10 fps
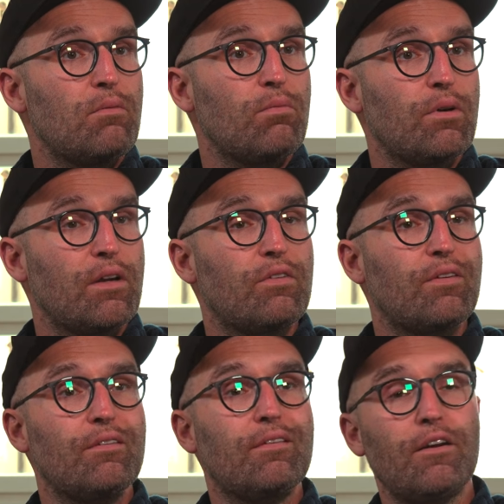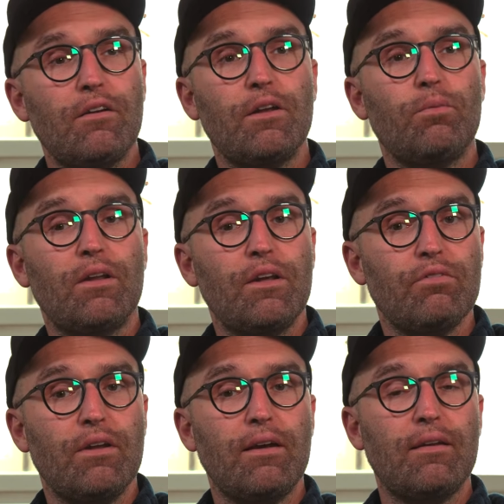But I sincerely
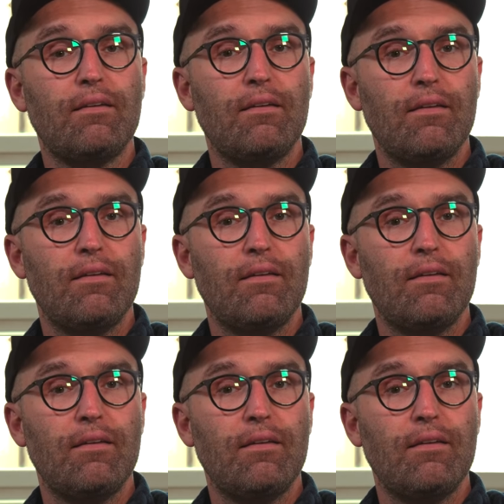believe that